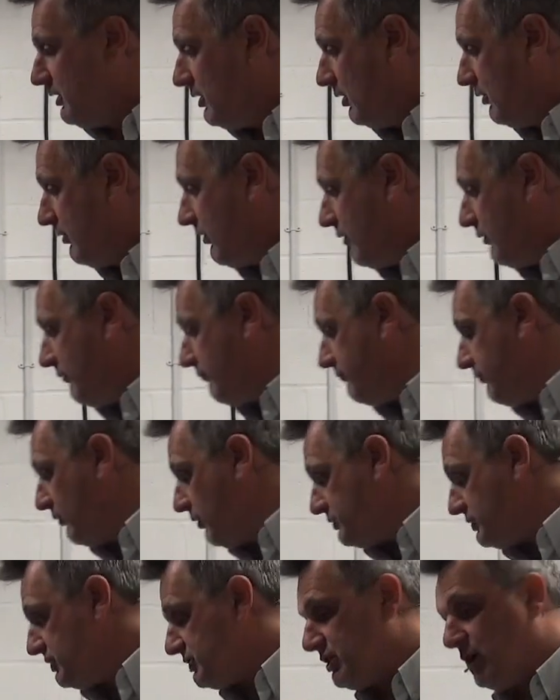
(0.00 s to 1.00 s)
other than
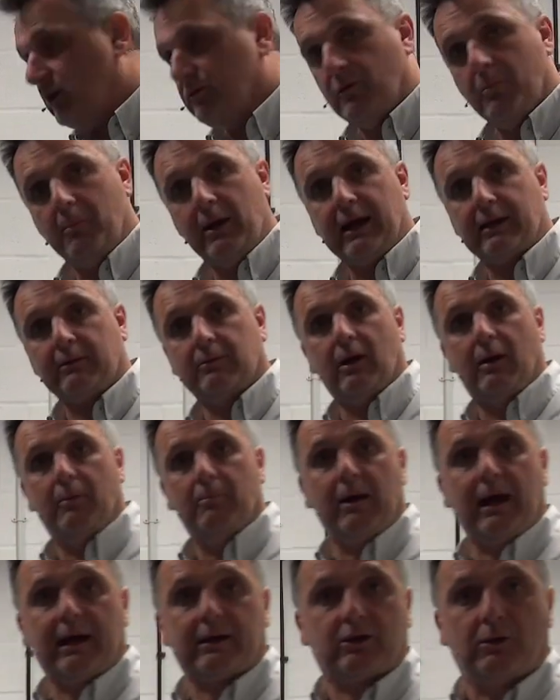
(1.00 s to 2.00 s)
find yourself a Mac, a
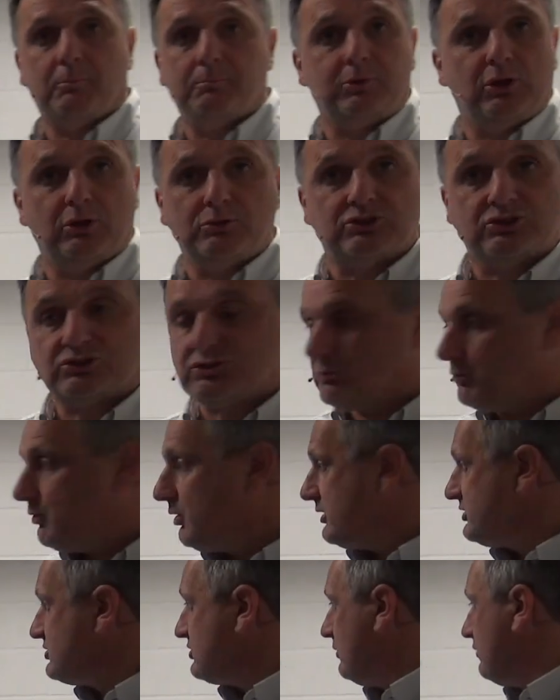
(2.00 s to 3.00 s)
Mac computer to
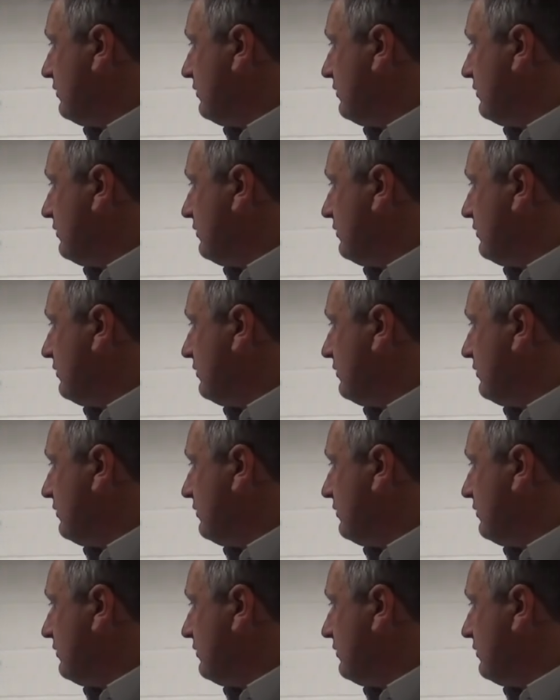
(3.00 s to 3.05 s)
run it